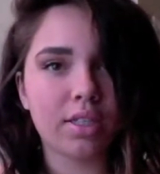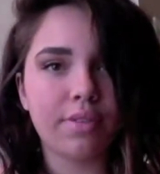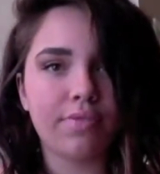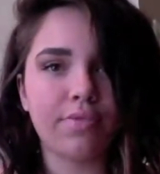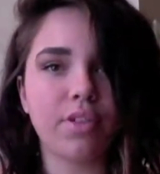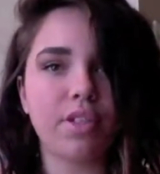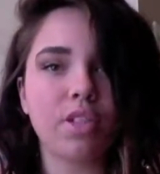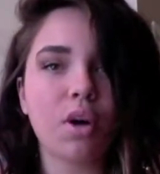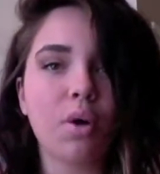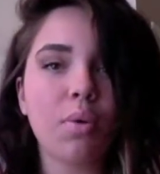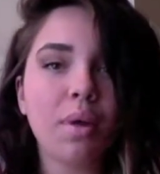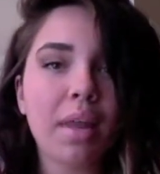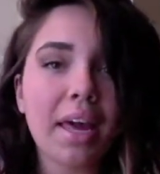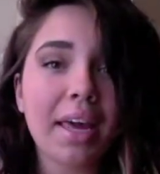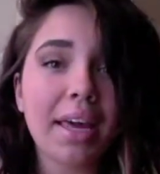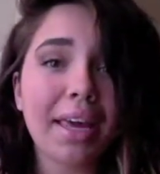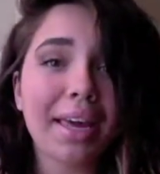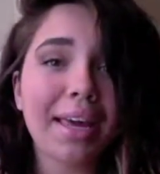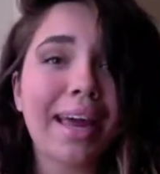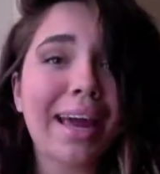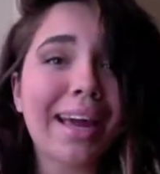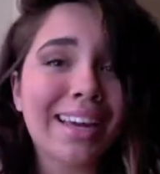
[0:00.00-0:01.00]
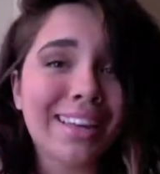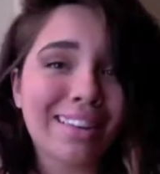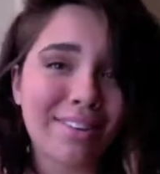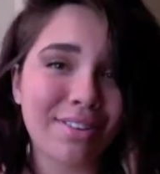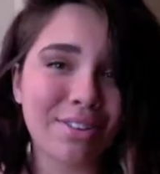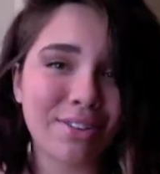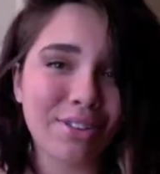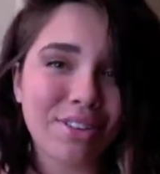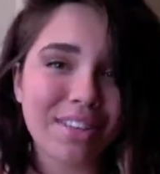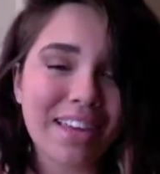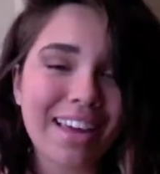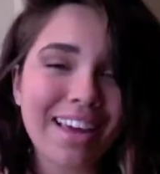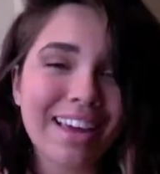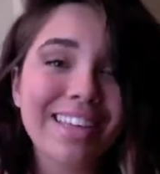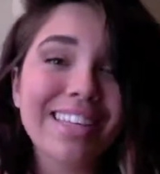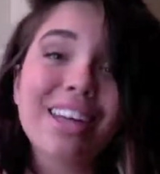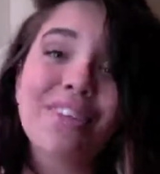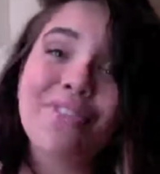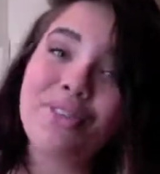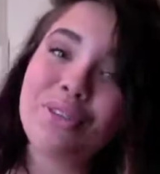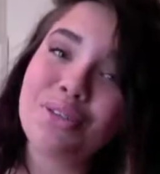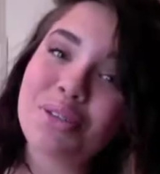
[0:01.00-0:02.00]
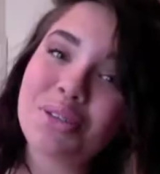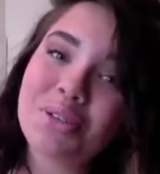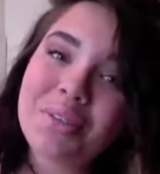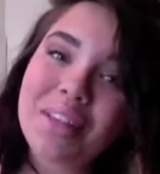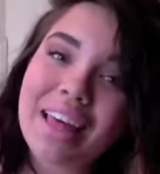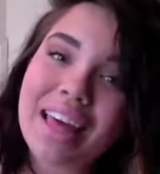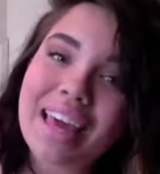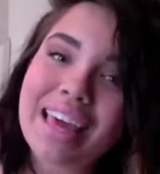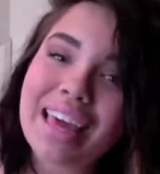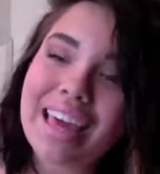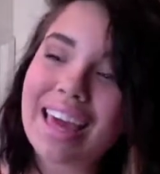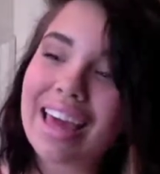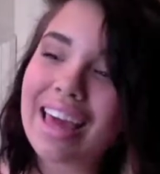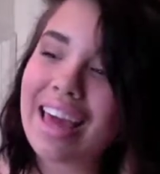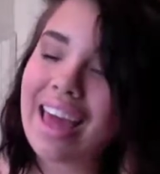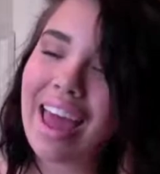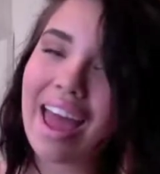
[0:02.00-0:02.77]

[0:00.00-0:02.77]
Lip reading: If you don't like it, I can understand. If you do like it,